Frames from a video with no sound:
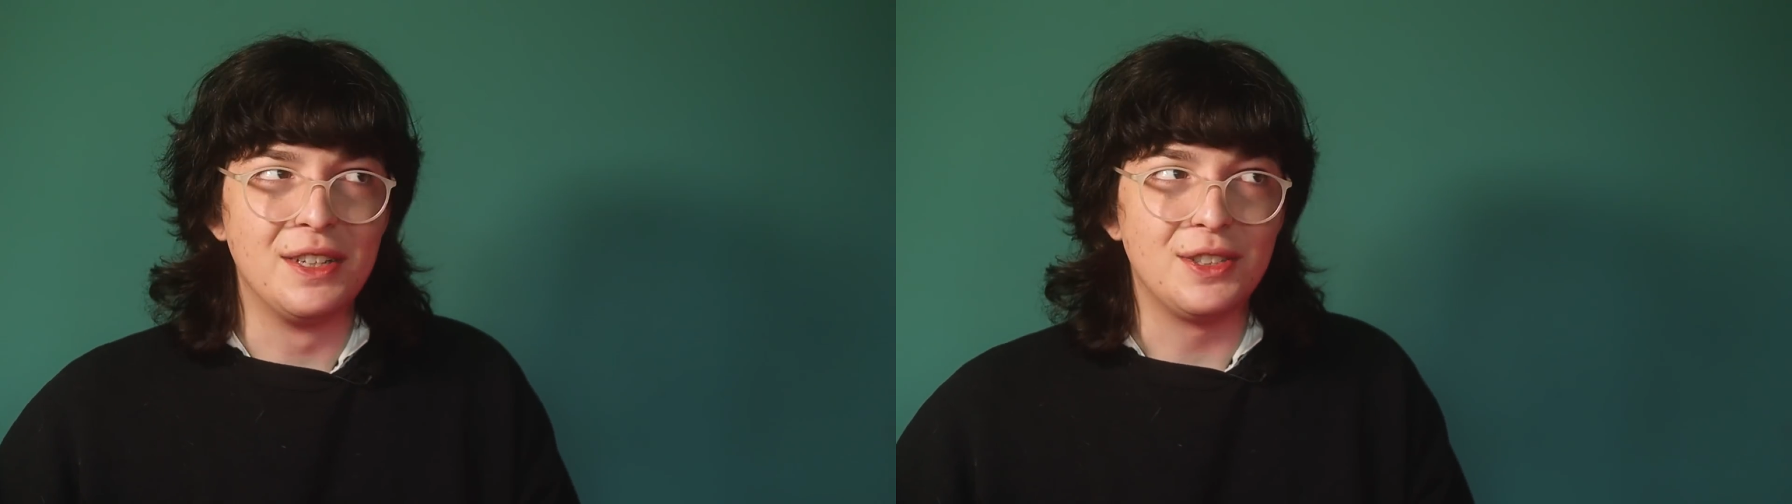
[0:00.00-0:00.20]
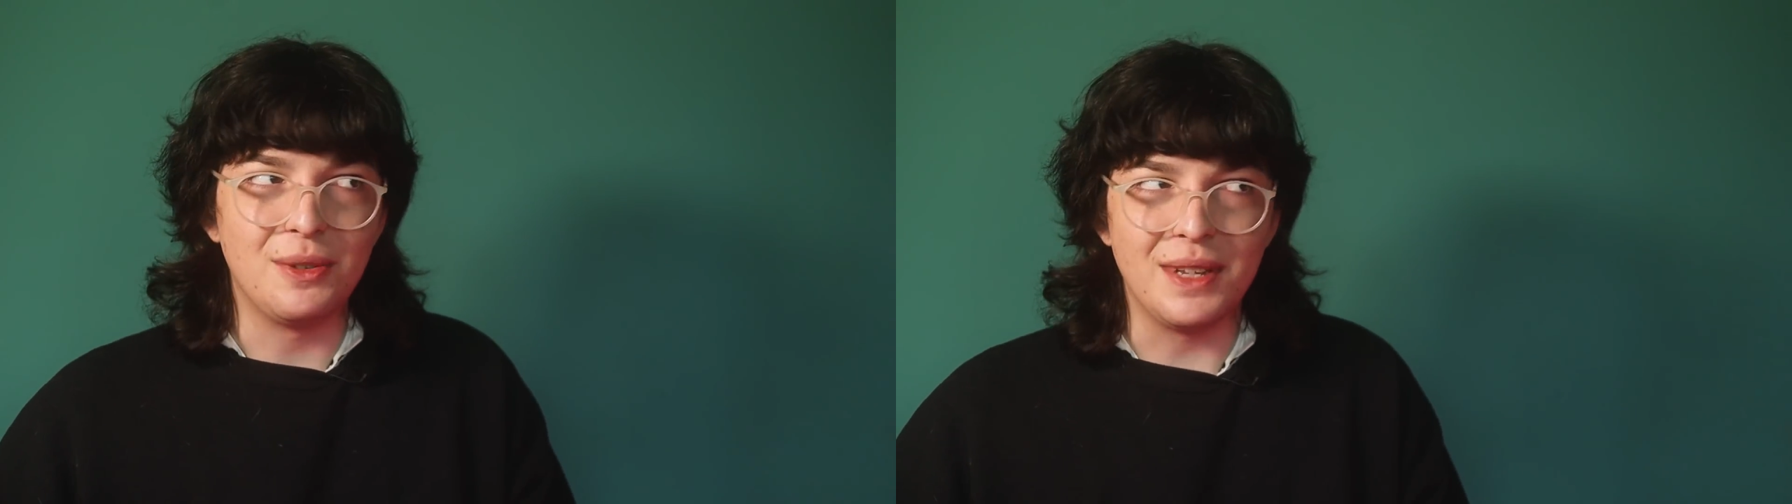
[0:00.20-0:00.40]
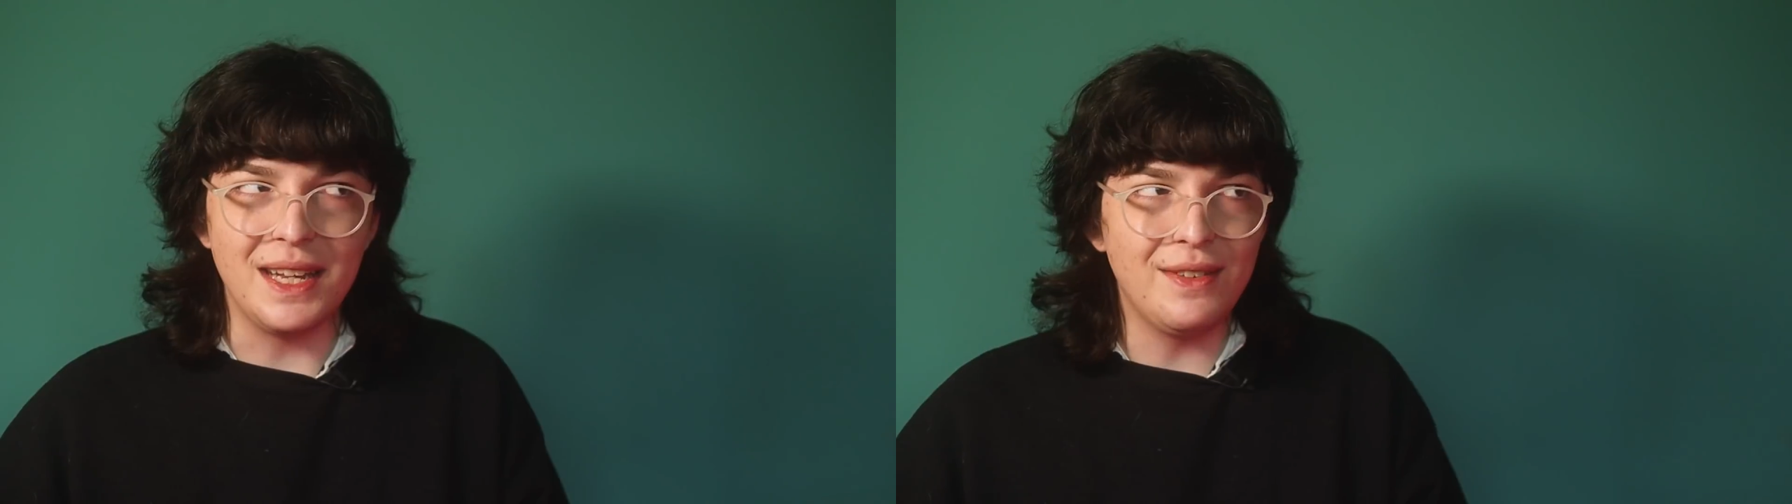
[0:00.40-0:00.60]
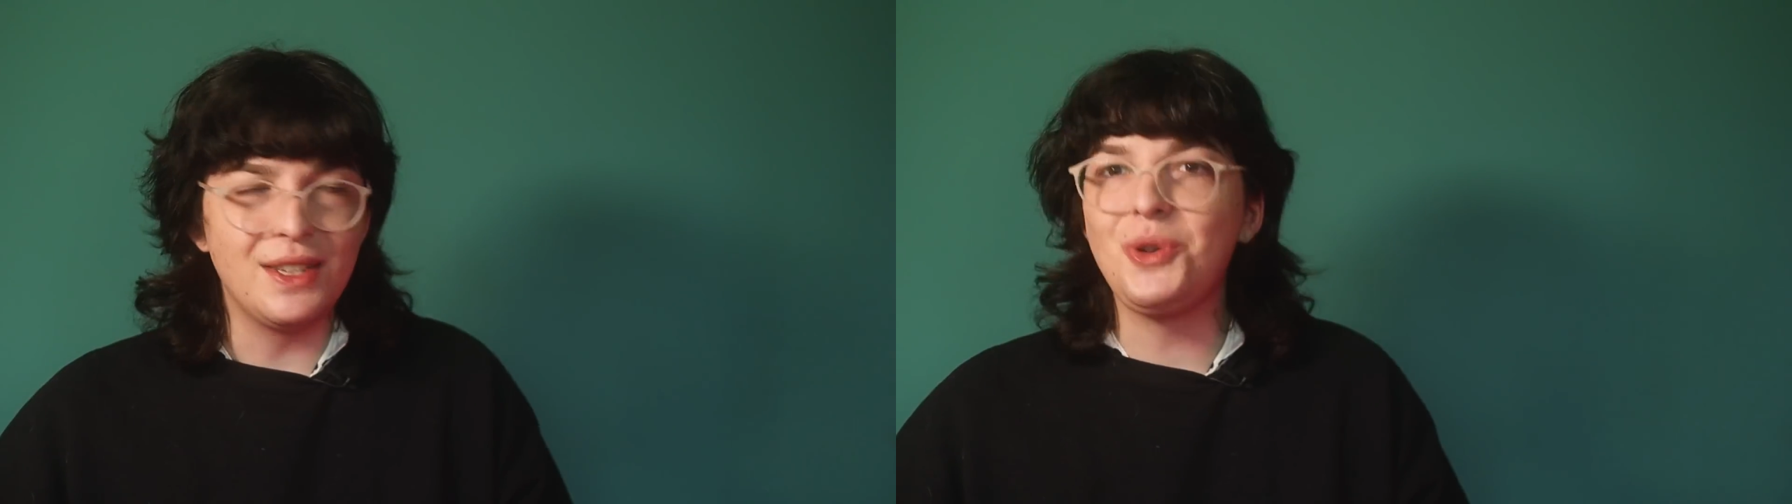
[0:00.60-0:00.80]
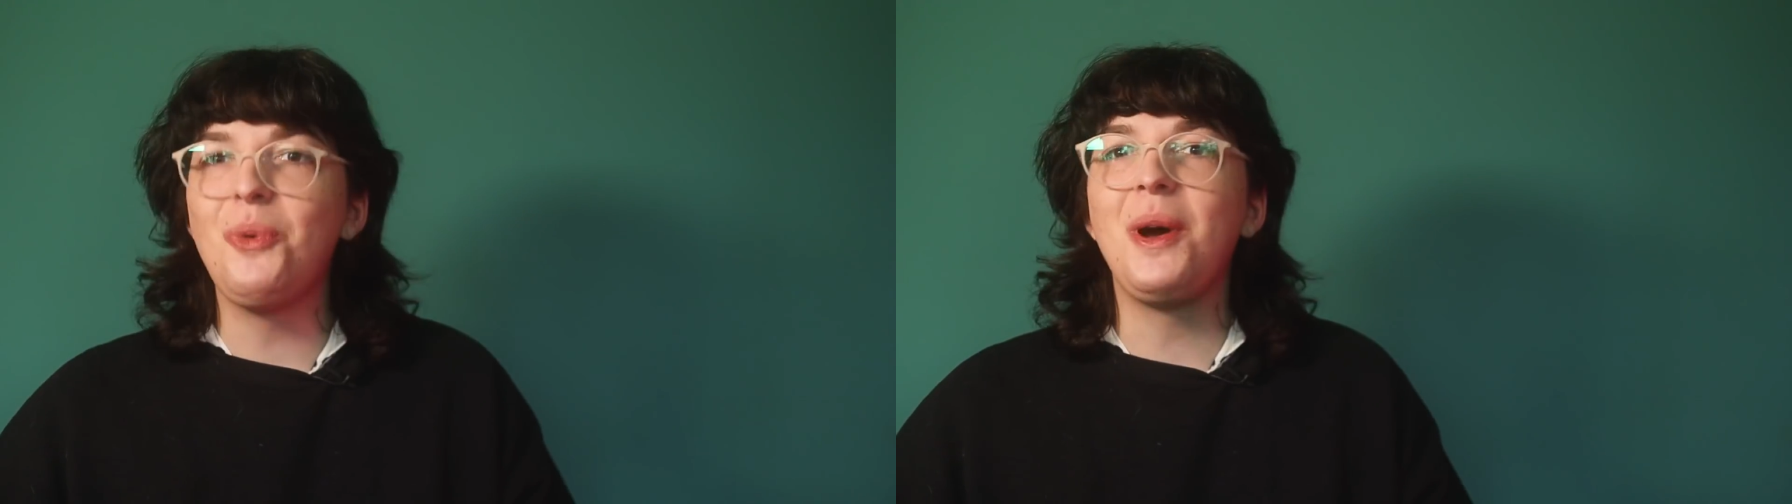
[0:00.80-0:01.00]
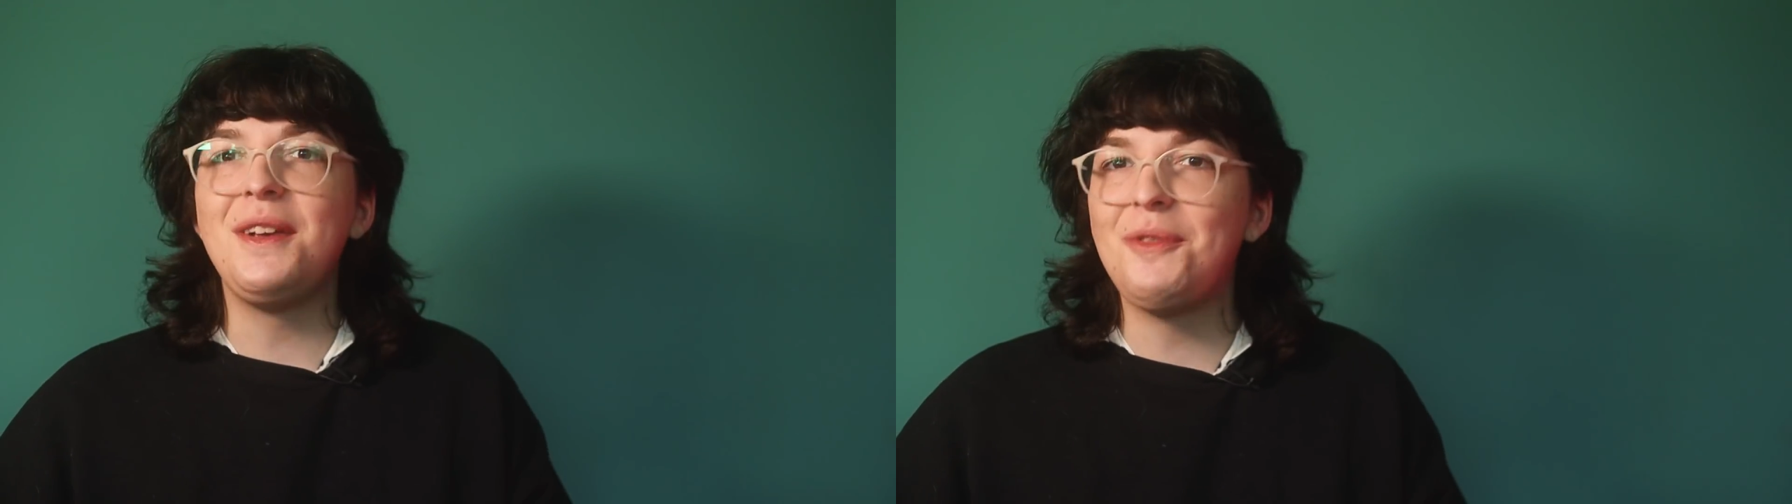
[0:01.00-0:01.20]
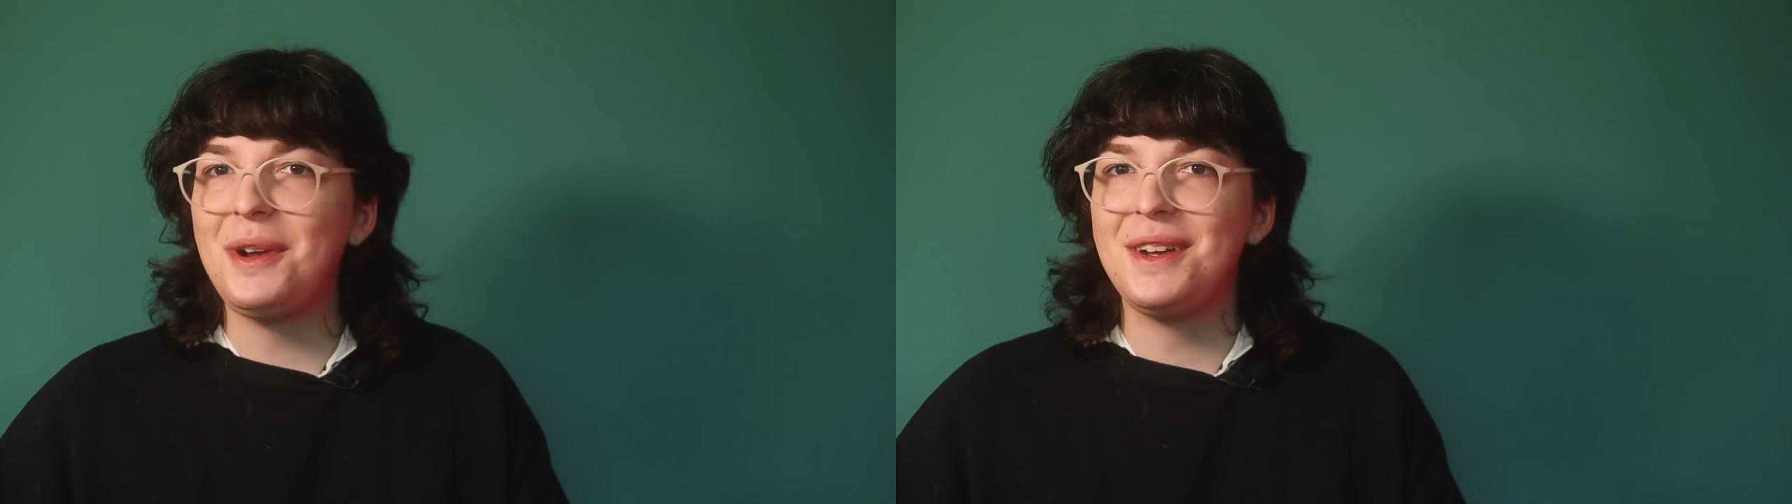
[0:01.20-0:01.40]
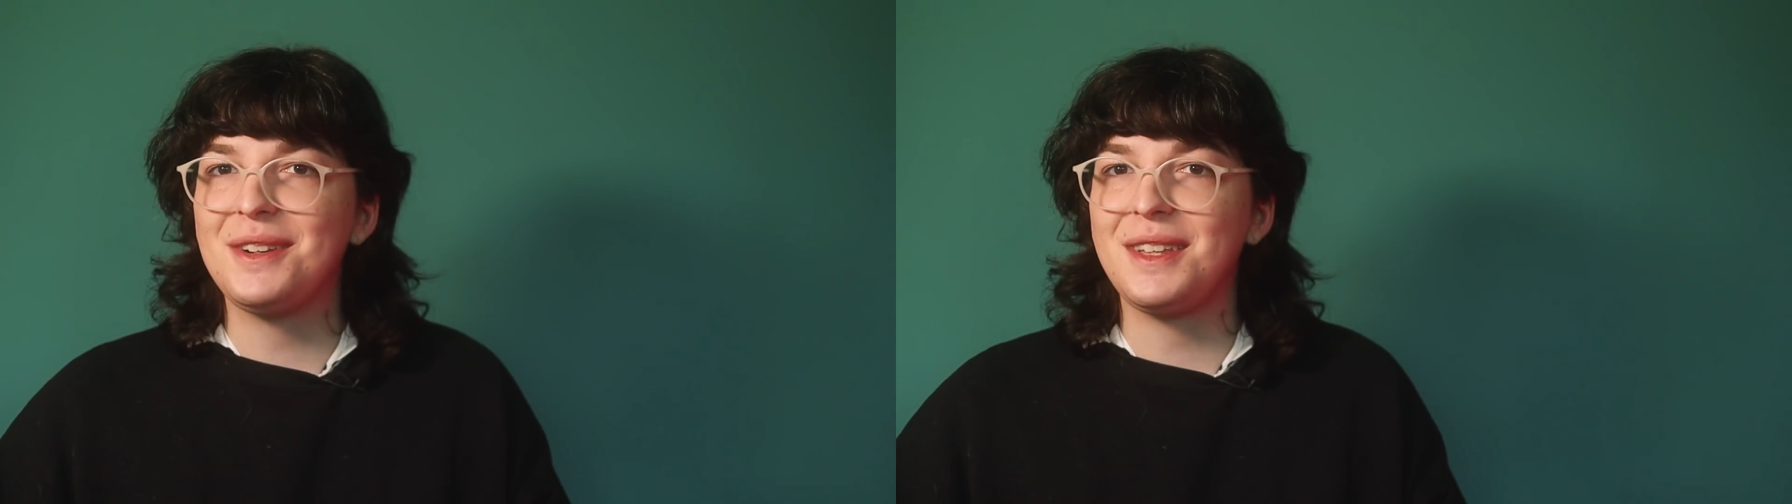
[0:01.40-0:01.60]
So even
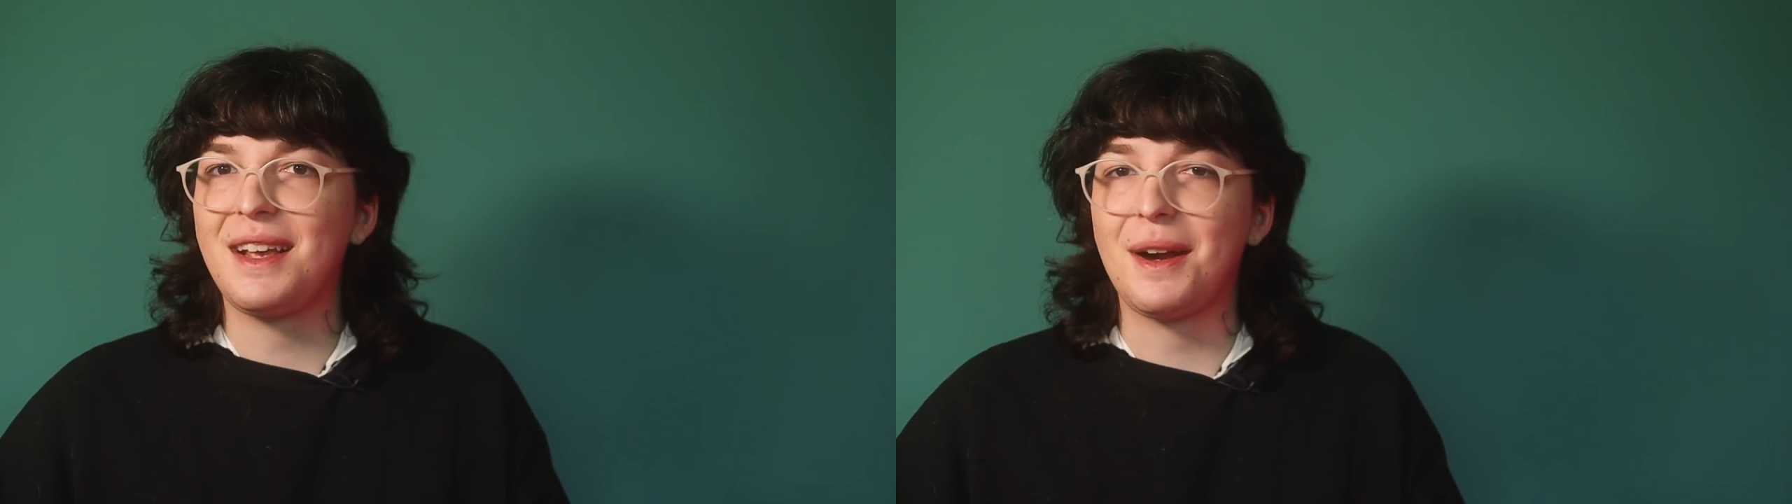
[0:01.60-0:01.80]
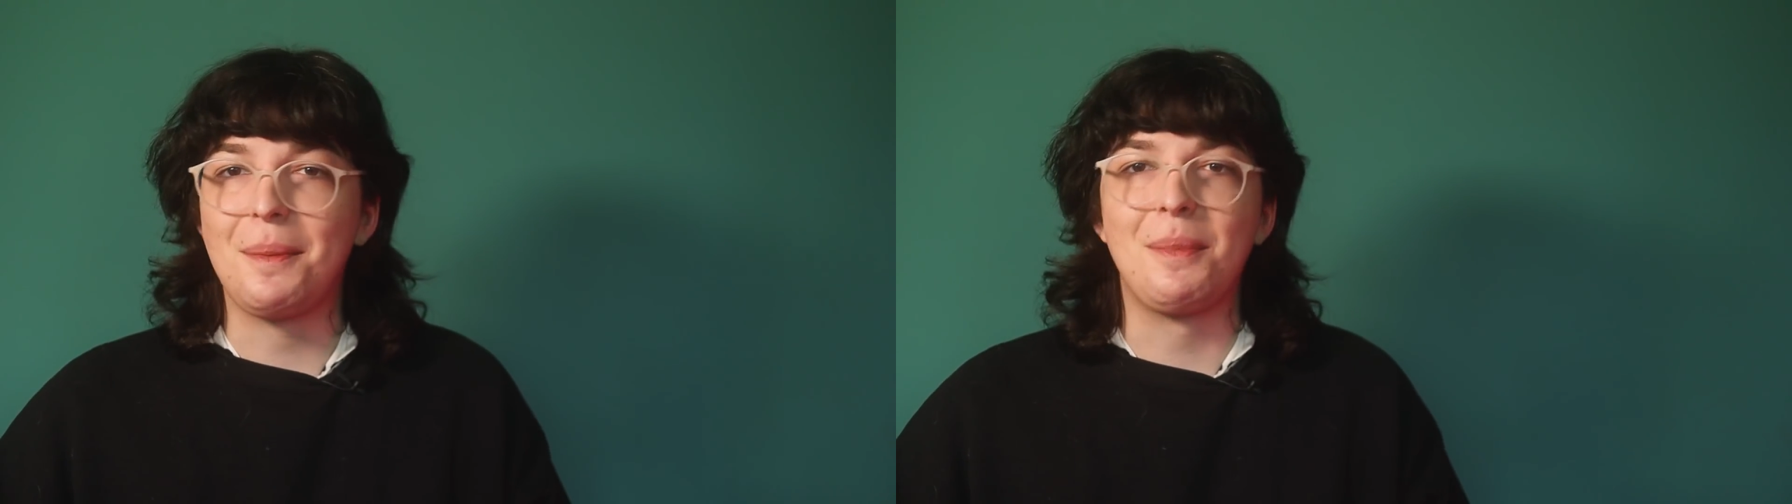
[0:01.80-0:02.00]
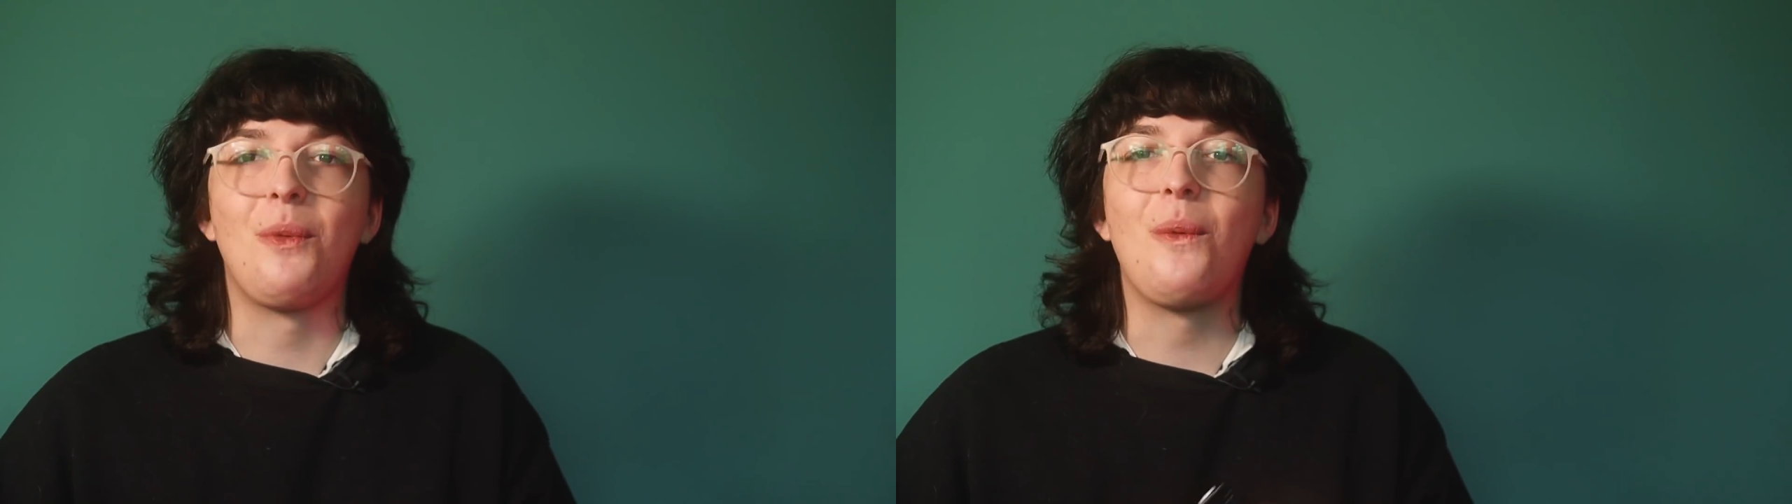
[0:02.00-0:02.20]
24 years later,